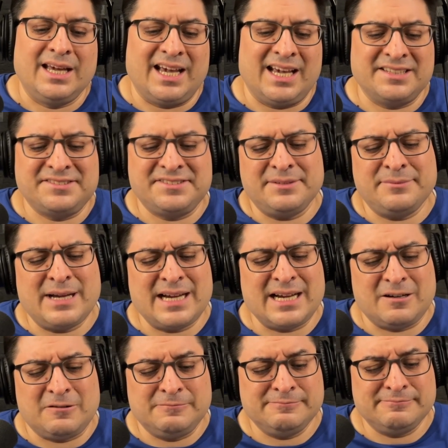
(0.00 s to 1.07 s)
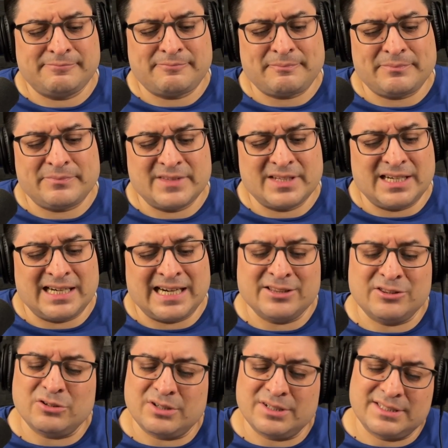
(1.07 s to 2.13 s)
And somehow, I
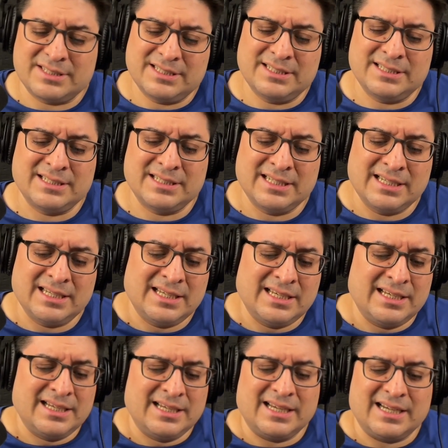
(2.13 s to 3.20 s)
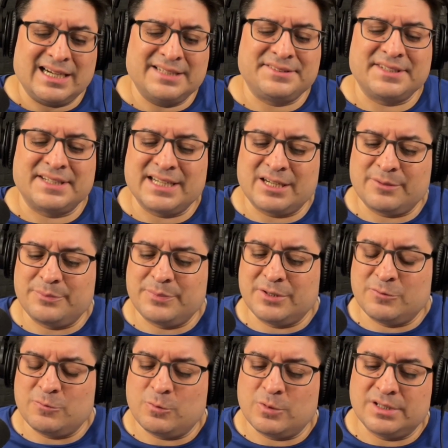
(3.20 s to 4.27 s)
thought Isaac
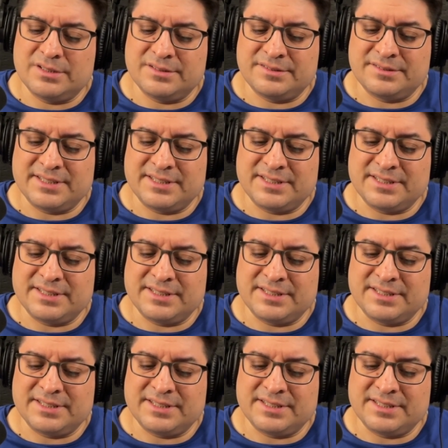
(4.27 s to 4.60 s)
Galpin was a